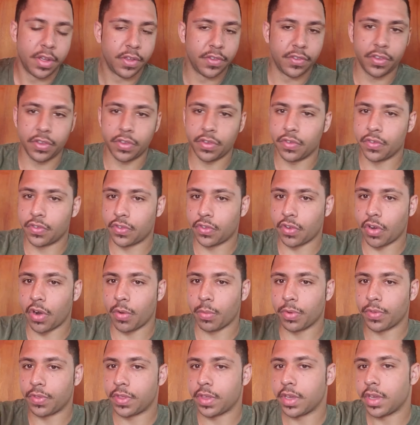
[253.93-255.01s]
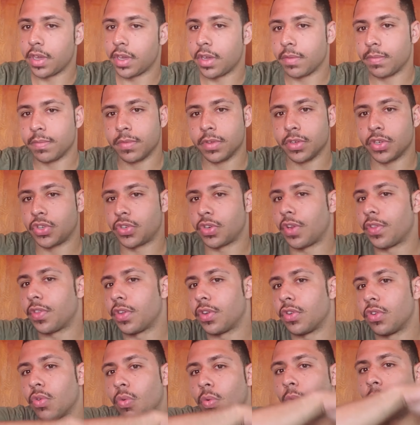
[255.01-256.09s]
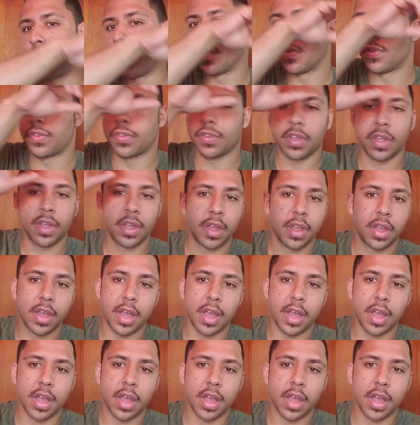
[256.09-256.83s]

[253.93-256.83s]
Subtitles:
So you start with the strength endurance.